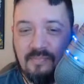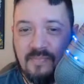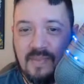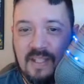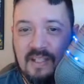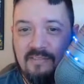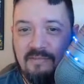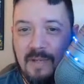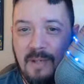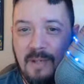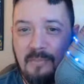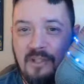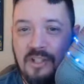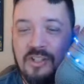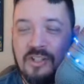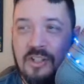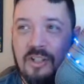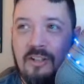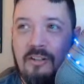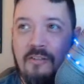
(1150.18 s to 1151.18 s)
If memory
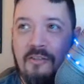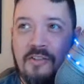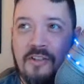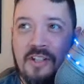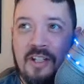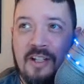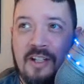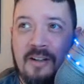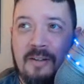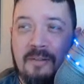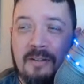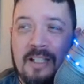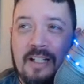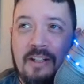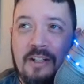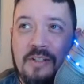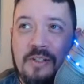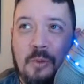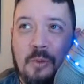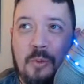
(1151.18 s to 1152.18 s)
serves, a lot of
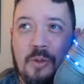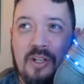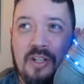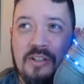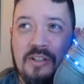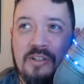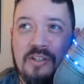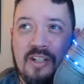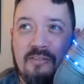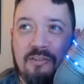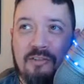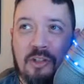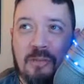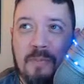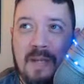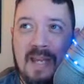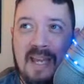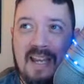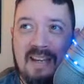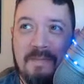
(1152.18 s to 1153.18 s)
historians have looked
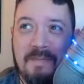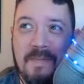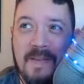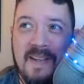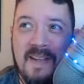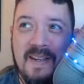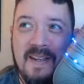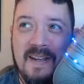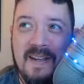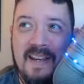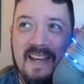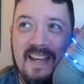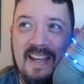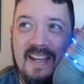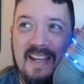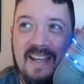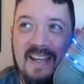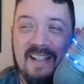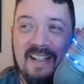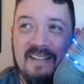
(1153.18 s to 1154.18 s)
back
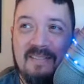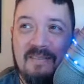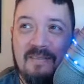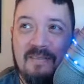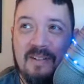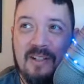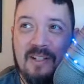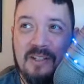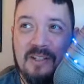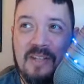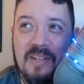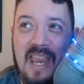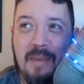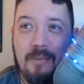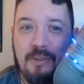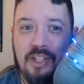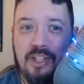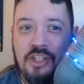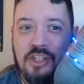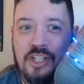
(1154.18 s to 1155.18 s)
and because
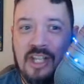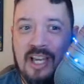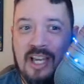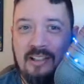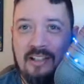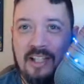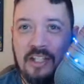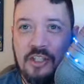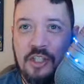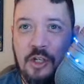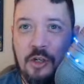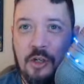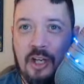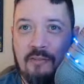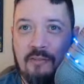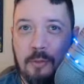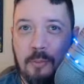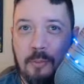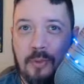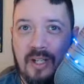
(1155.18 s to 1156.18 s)
Hamilton shot sheared
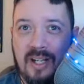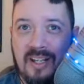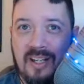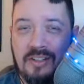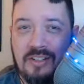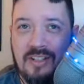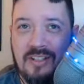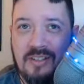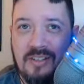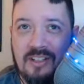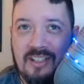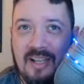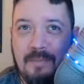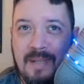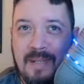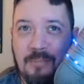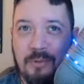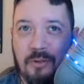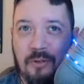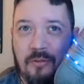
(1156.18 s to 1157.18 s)
off a branch, so a lot of
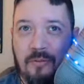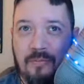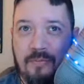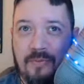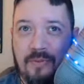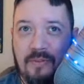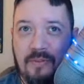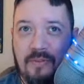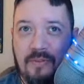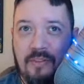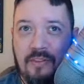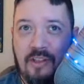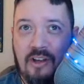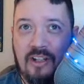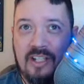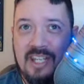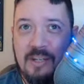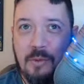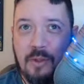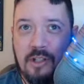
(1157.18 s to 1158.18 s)
people thought
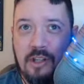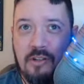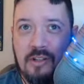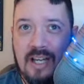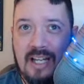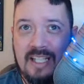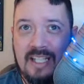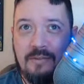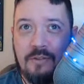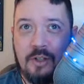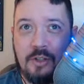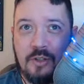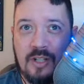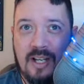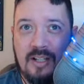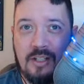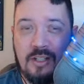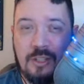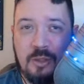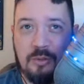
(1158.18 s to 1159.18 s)
he wanted not even to try
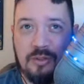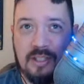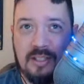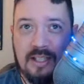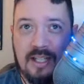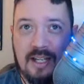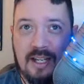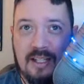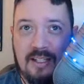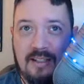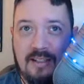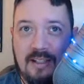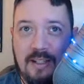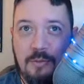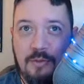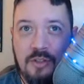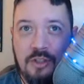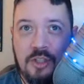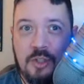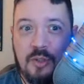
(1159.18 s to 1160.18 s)
to shoot the guy. He was
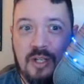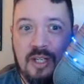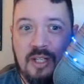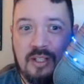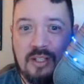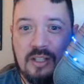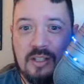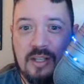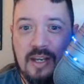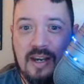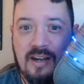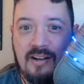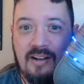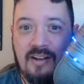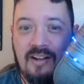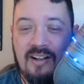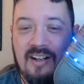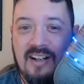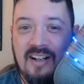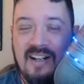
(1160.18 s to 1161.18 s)
just shooting into the
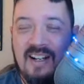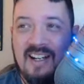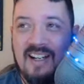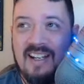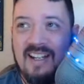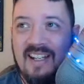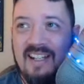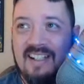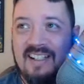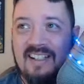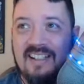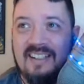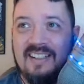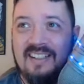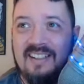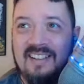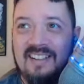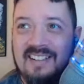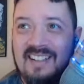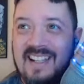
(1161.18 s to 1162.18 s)
air, and
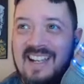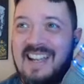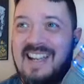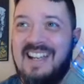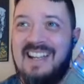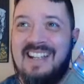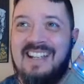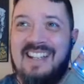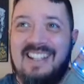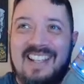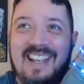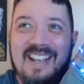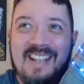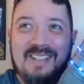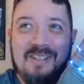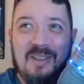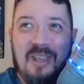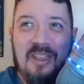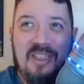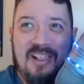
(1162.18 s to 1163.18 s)
so
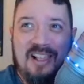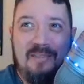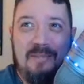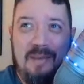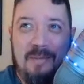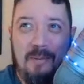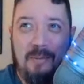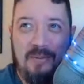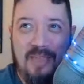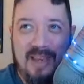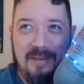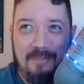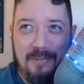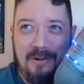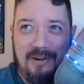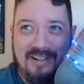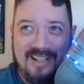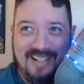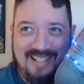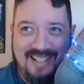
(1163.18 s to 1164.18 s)
a lot of people think
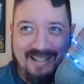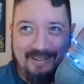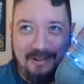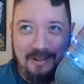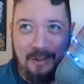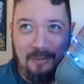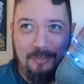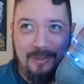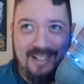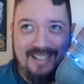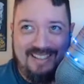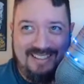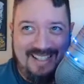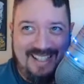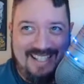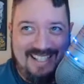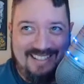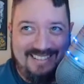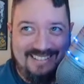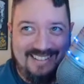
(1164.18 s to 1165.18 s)
Burr just cold-bloodedly
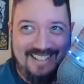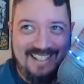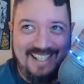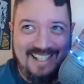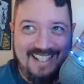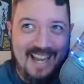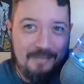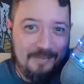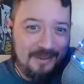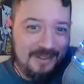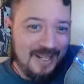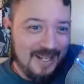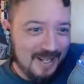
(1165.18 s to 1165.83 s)
killed the guy, but